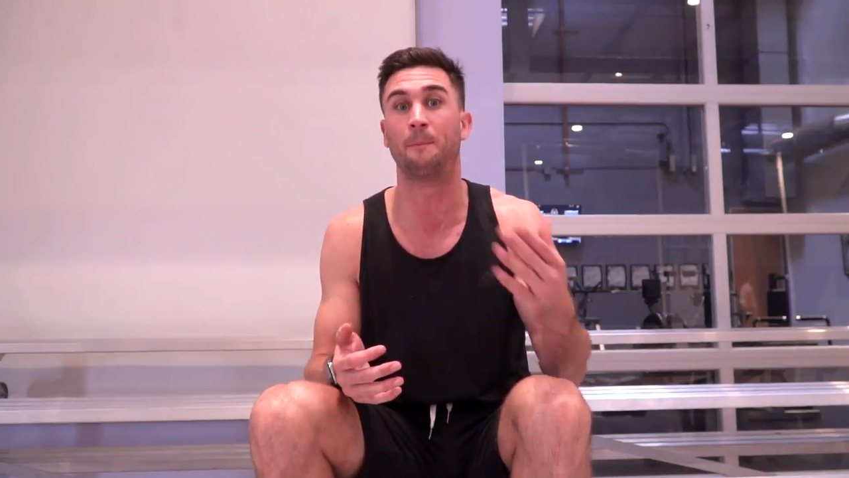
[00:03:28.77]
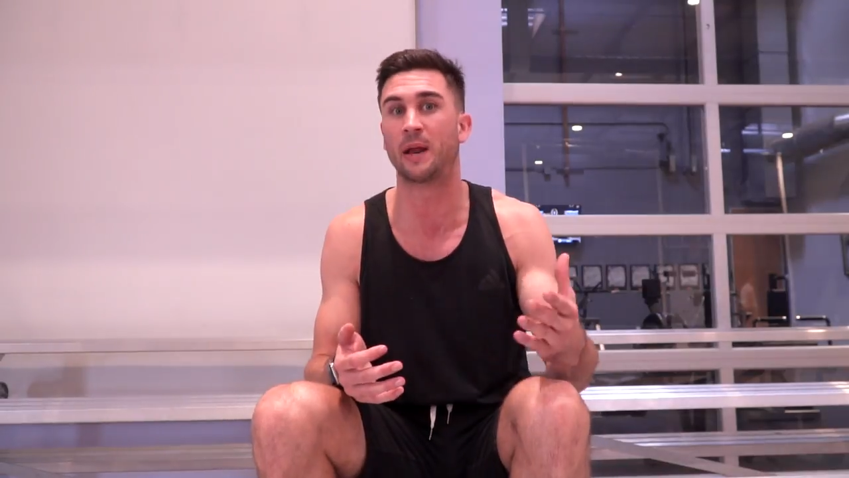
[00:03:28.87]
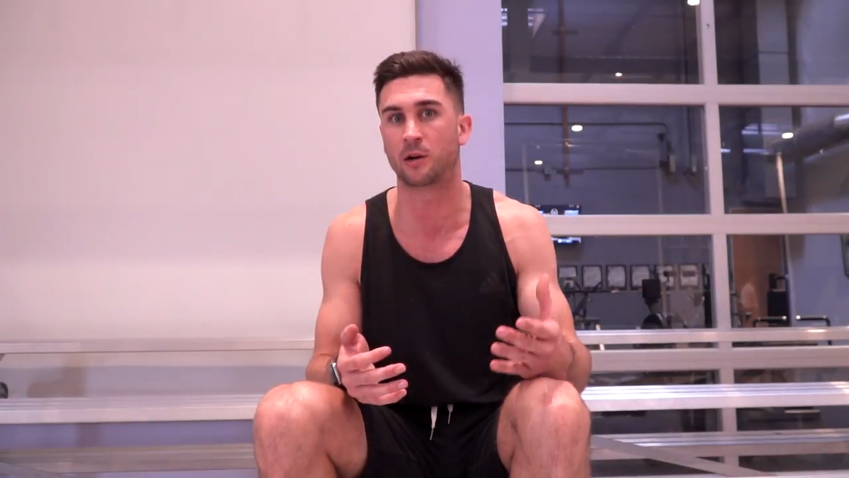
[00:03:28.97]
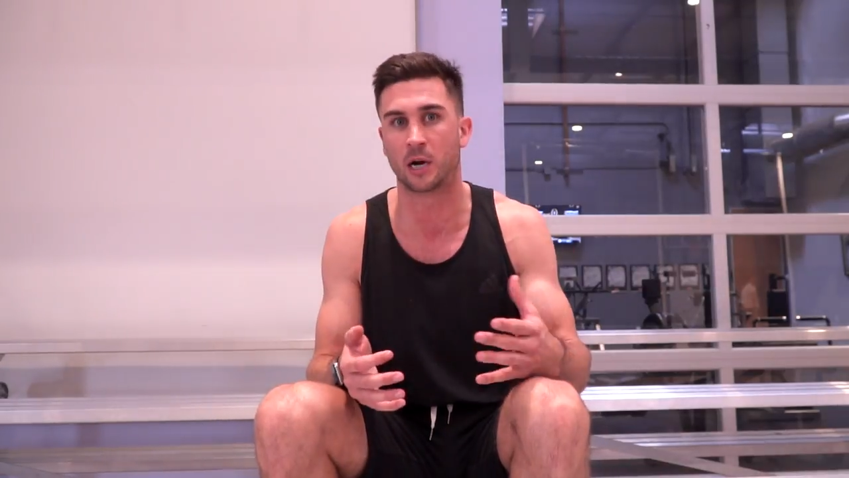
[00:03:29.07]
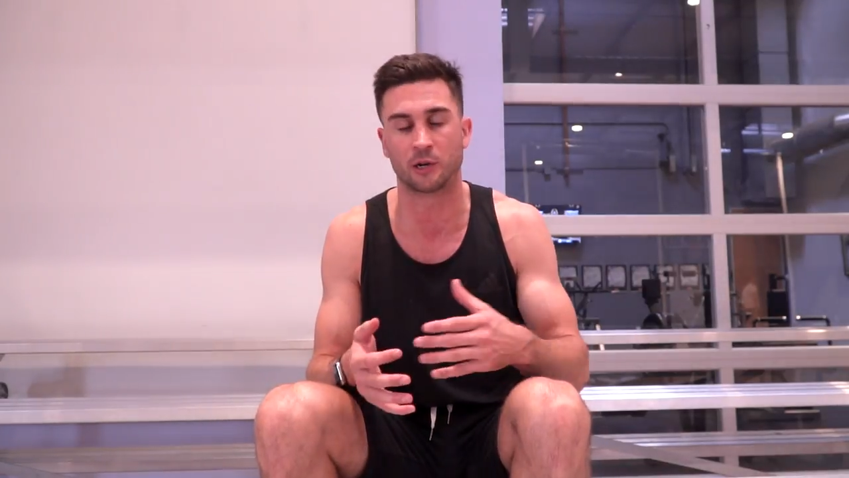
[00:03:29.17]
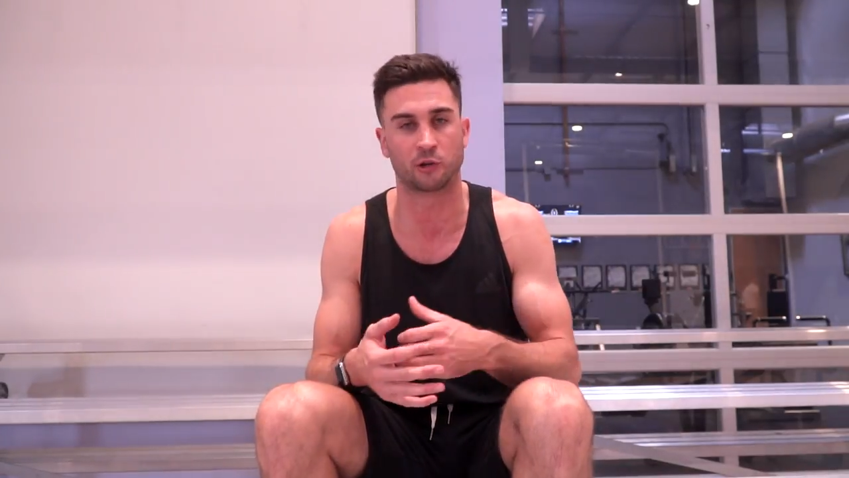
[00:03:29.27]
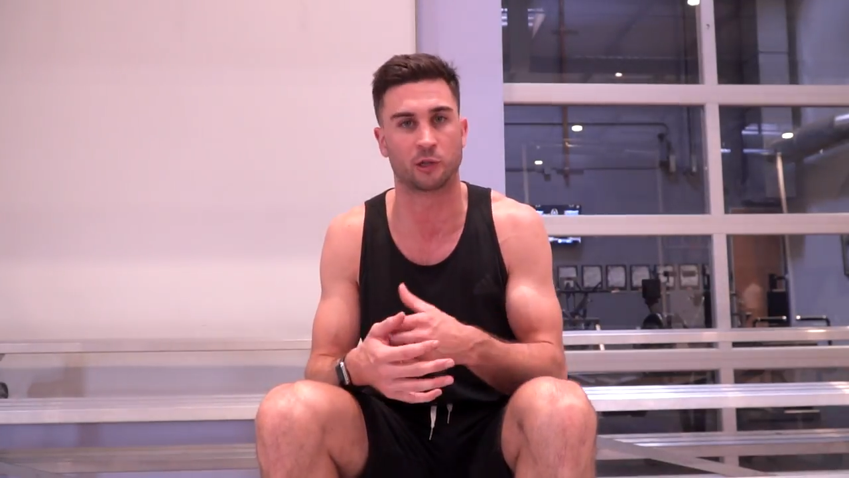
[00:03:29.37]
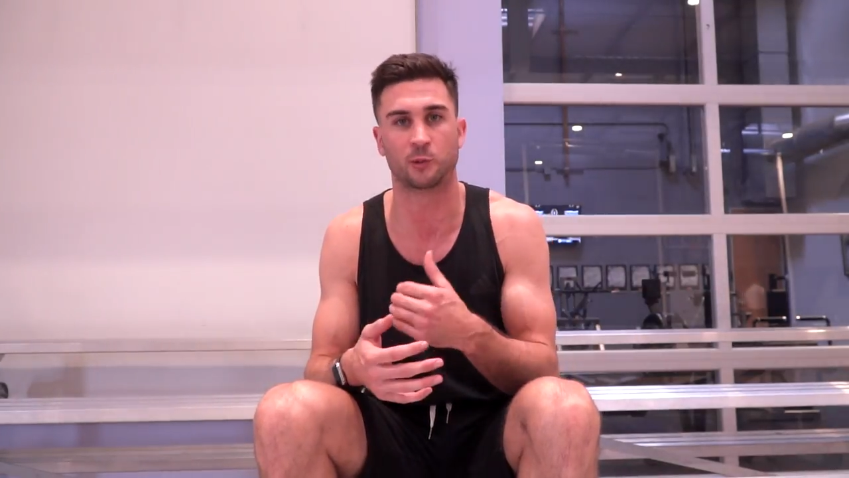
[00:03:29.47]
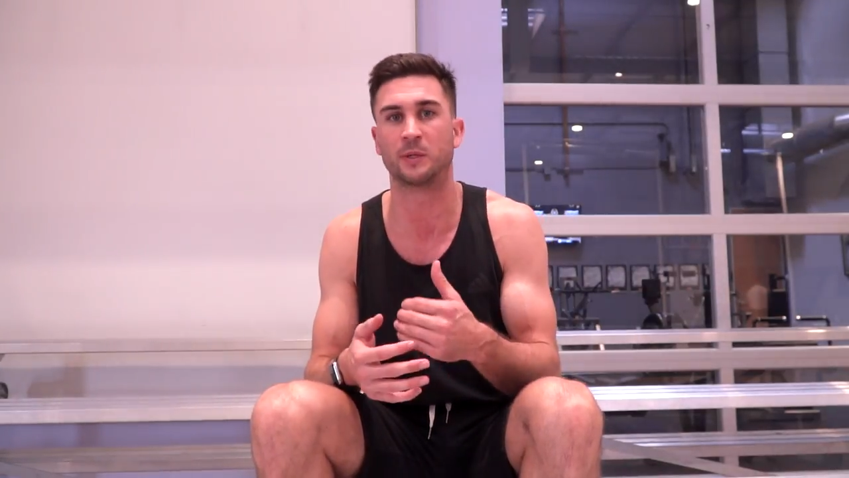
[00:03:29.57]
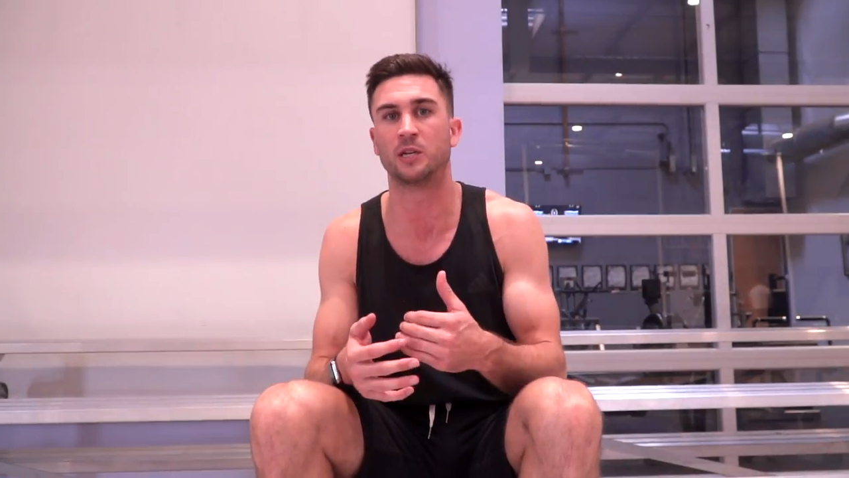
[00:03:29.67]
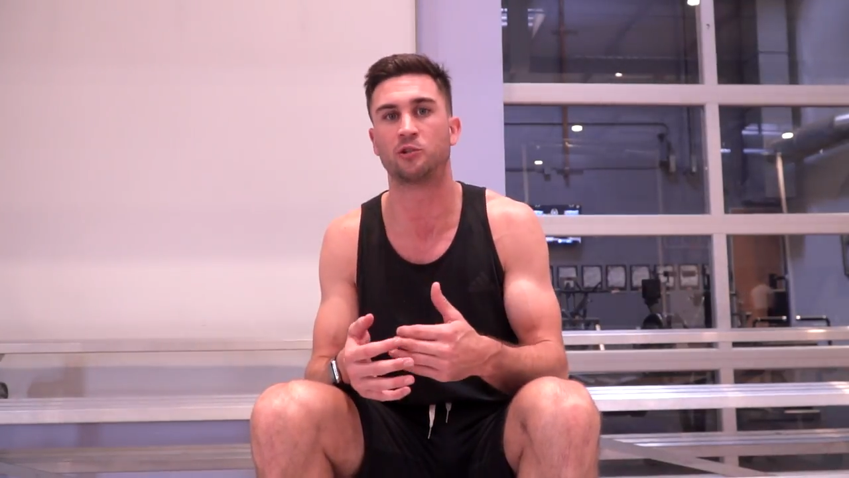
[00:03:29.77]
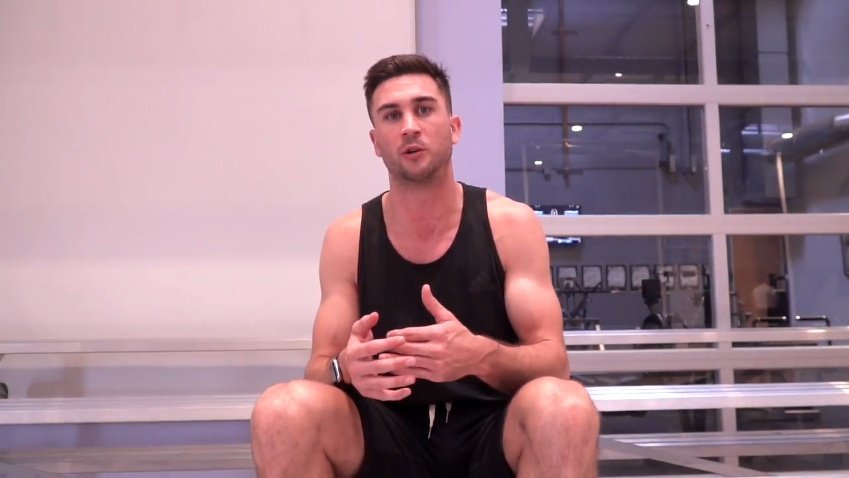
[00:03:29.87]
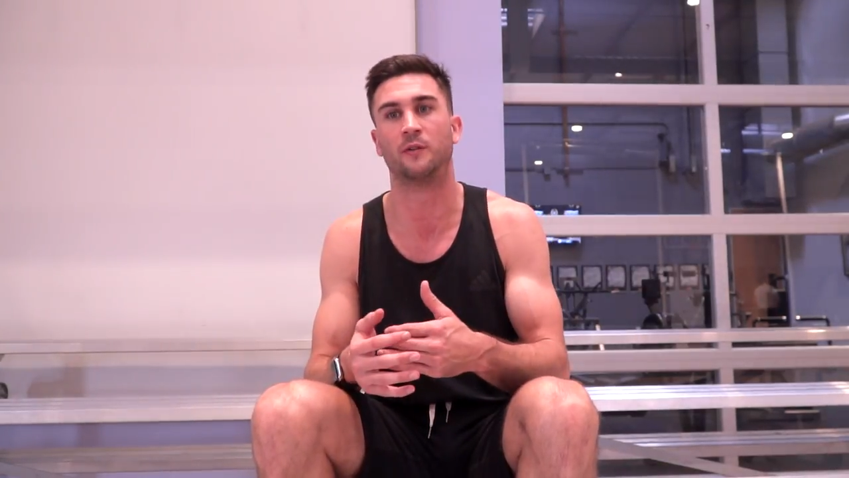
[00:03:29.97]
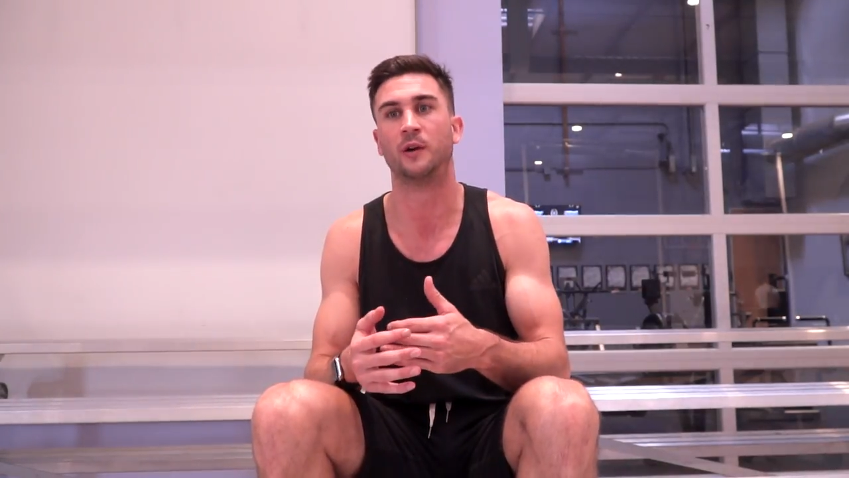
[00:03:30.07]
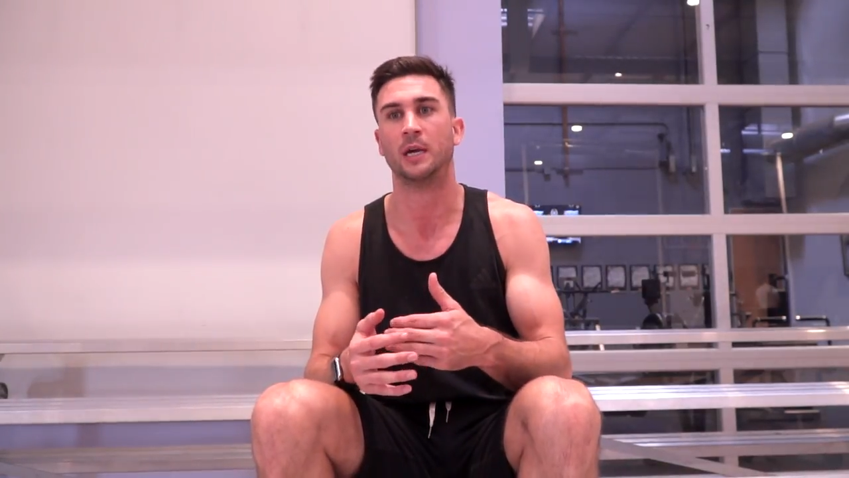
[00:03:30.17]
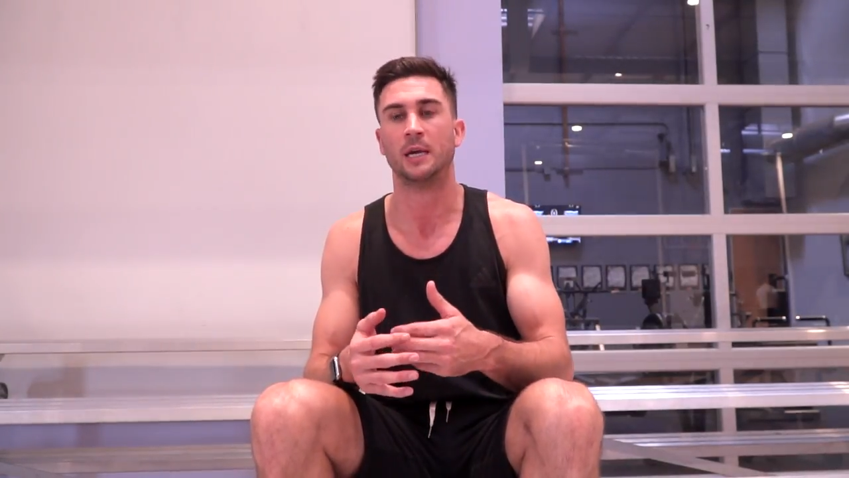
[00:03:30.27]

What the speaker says: better contract, there's potential